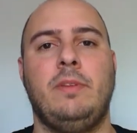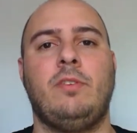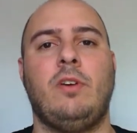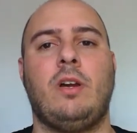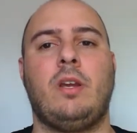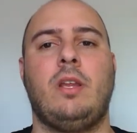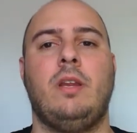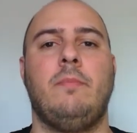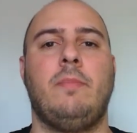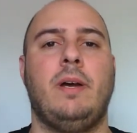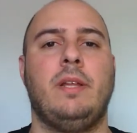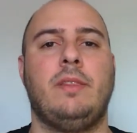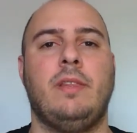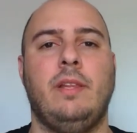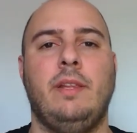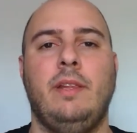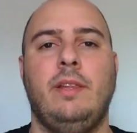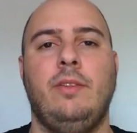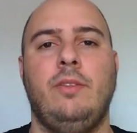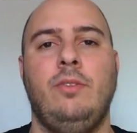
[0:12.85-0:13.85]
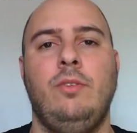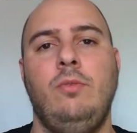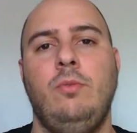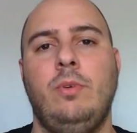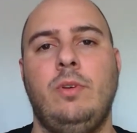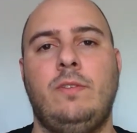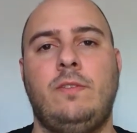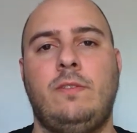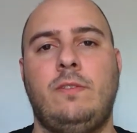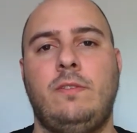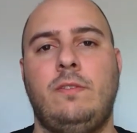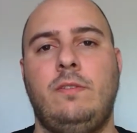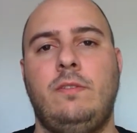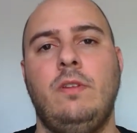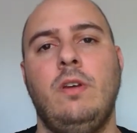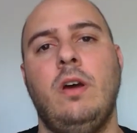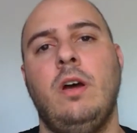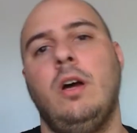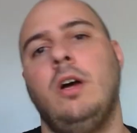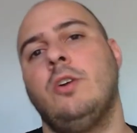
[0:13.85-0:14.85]
be talking about the newest
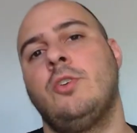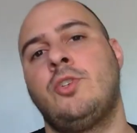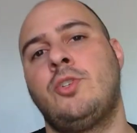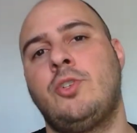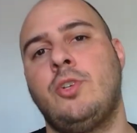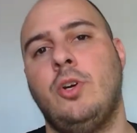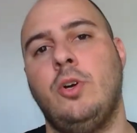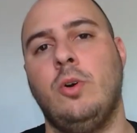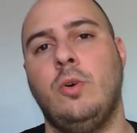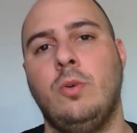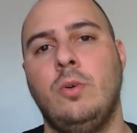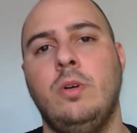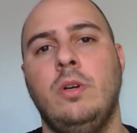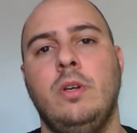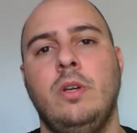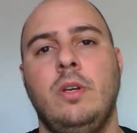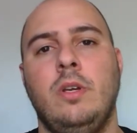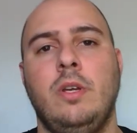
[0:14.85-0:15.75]
show